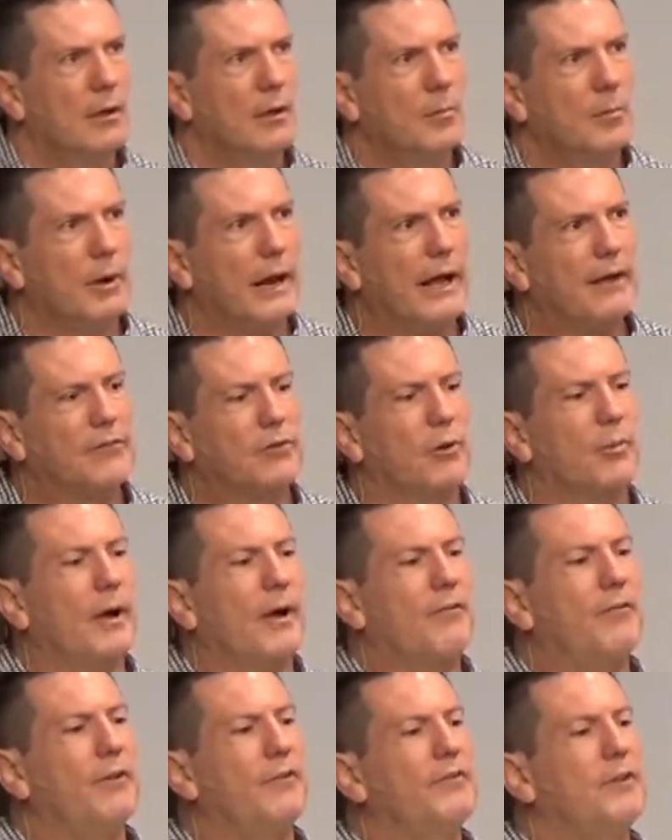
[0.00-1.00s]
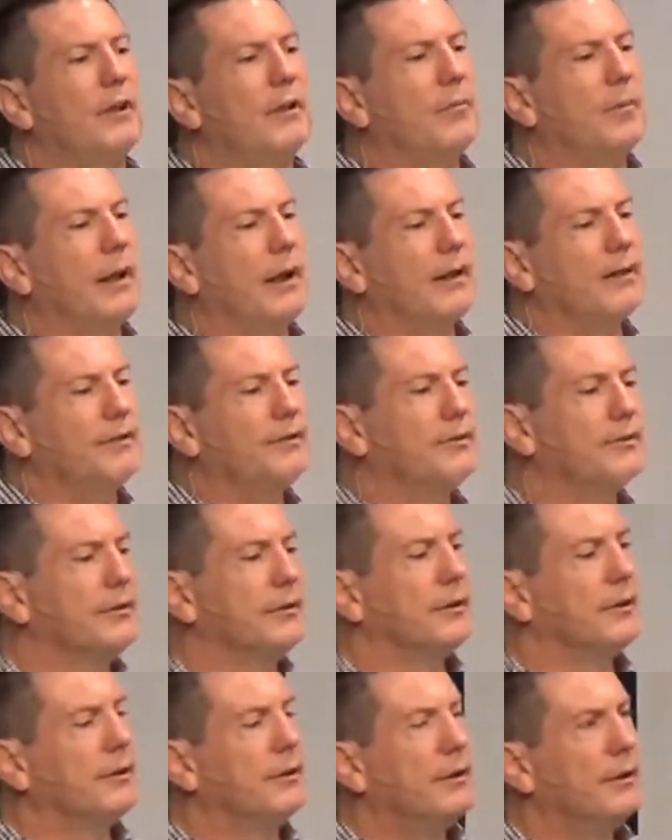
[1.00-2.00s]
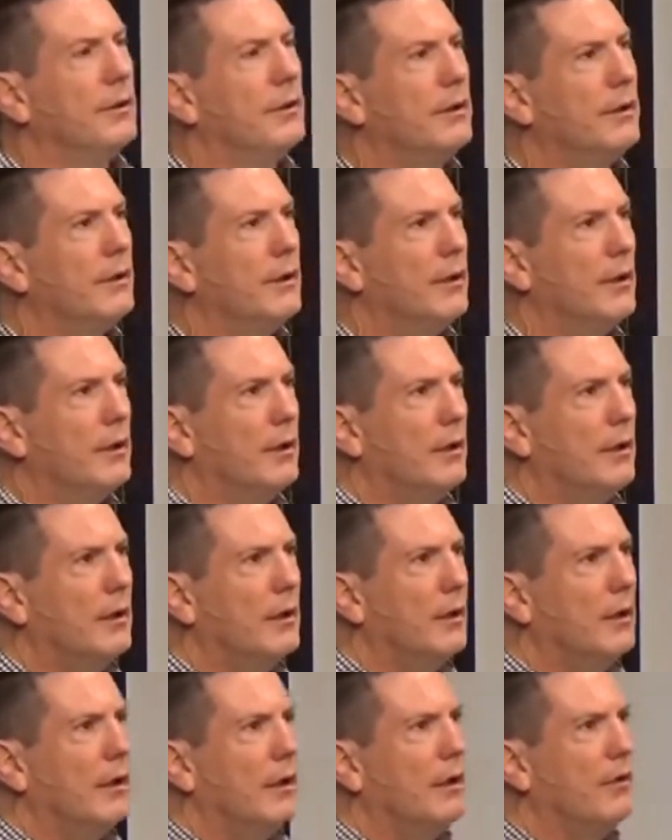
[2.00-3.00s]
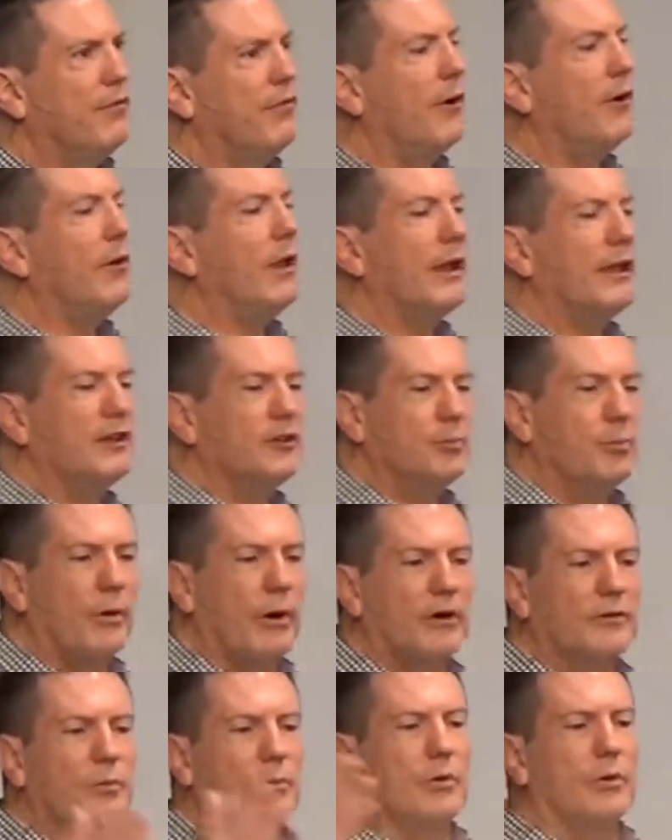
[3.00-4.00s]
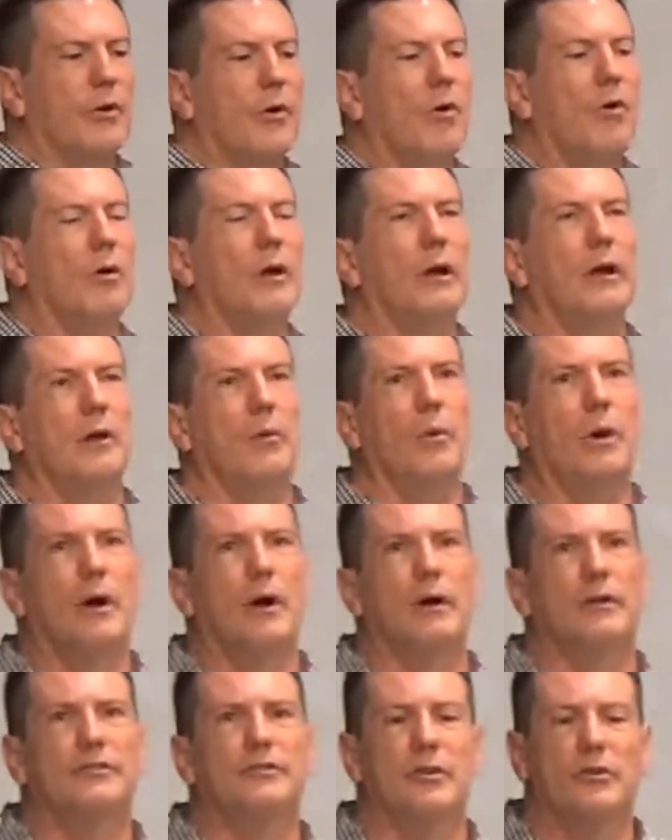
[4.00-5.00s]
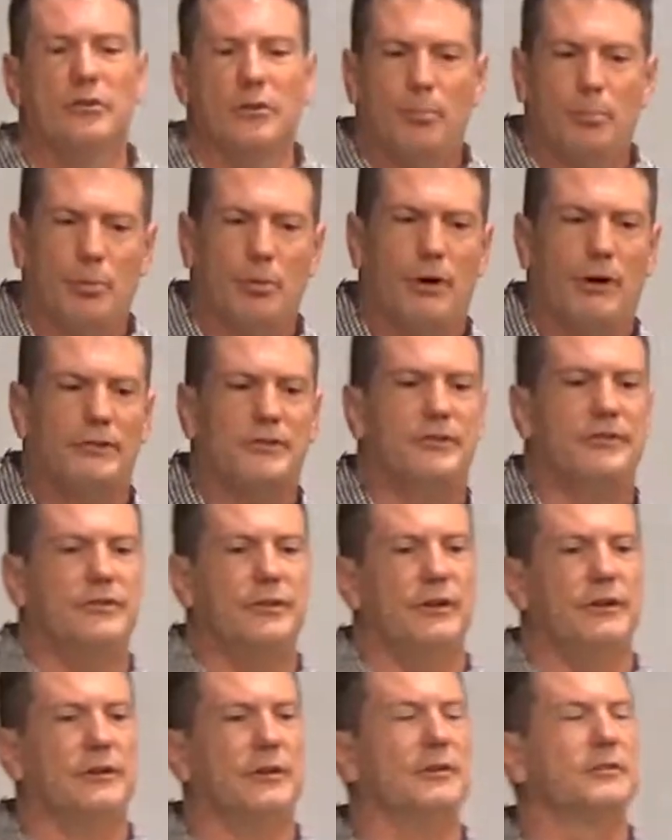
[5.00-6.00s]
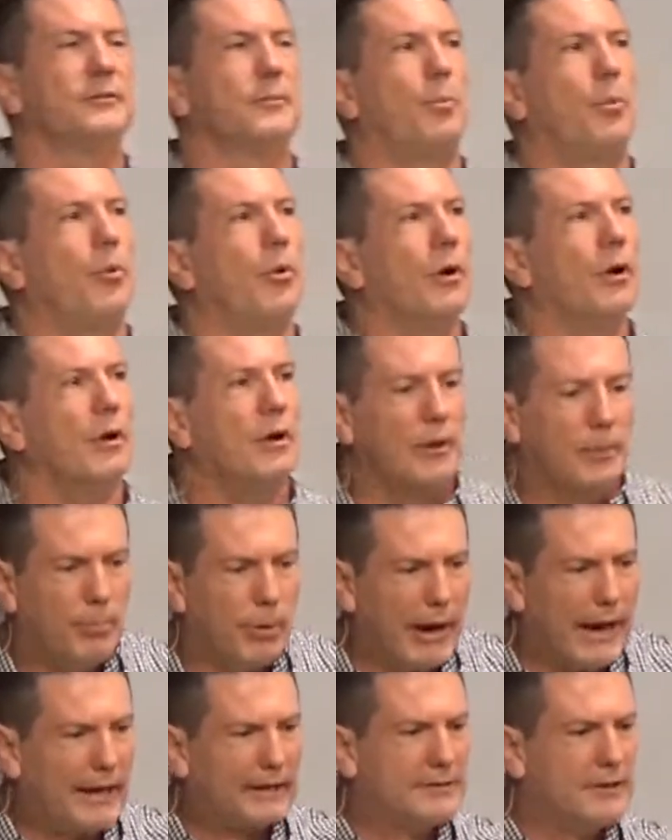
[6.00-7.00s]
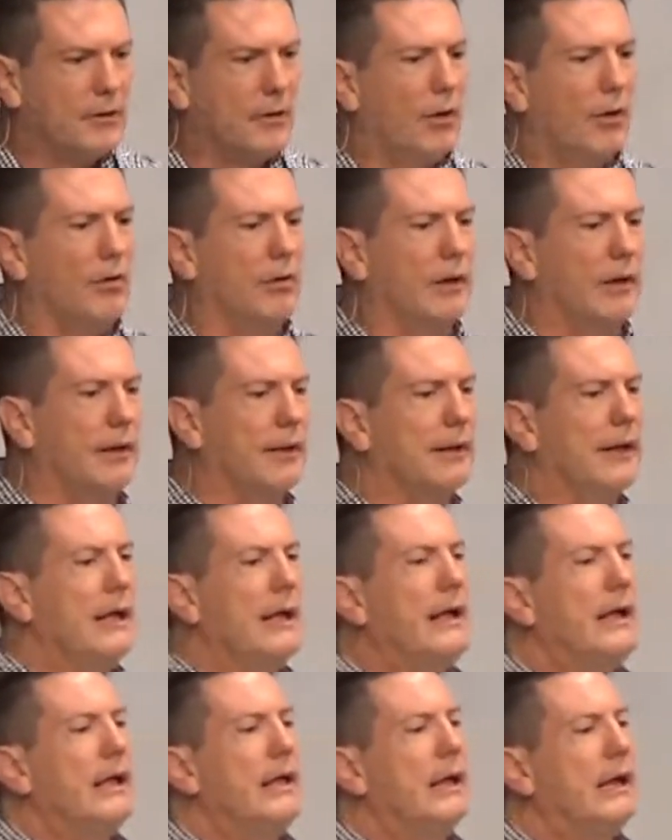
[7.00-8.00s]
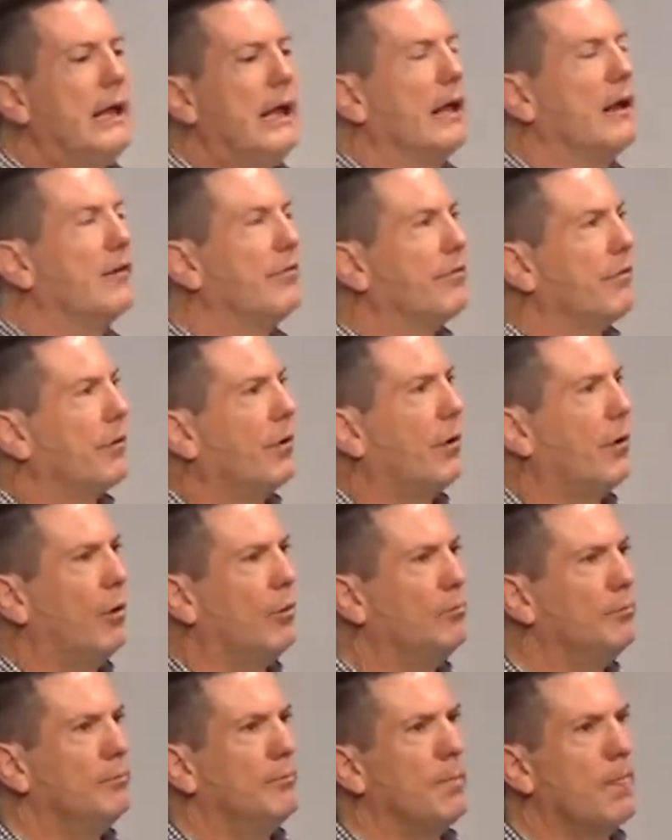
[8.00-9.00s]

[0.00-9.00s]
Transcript: But after about 15 minutes, he felt like his prayers weren't going anywhere, and so depressed and disappointed, he packed it all in and he headed for home.